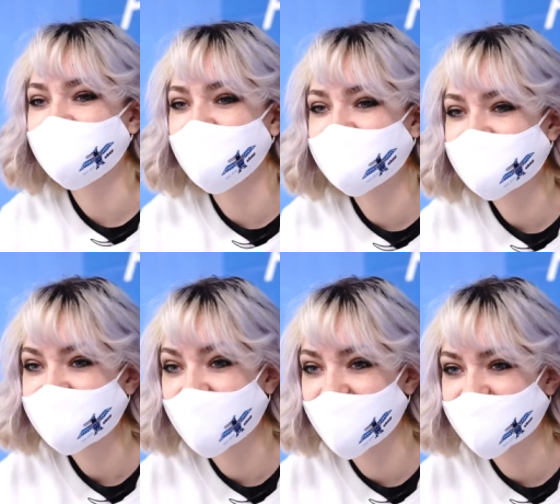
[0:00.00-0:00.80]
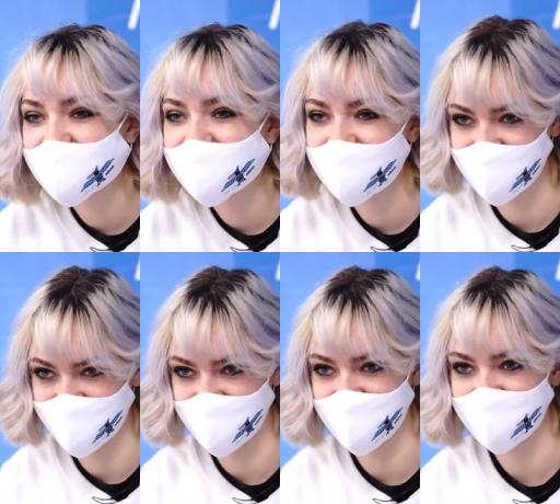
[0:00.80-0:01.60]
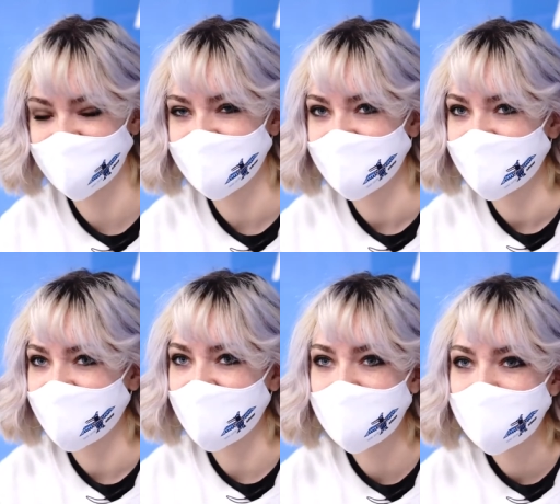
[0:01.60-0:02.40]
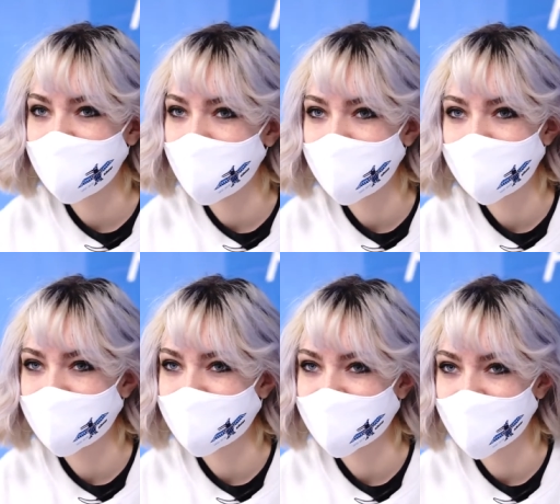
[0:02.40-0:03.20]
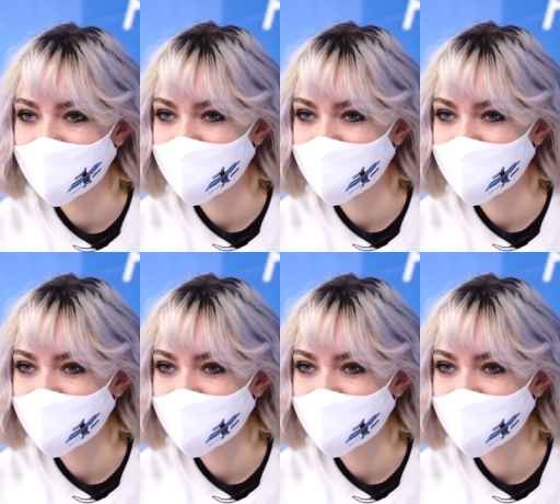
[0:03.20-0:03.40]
finally getting it. I remember I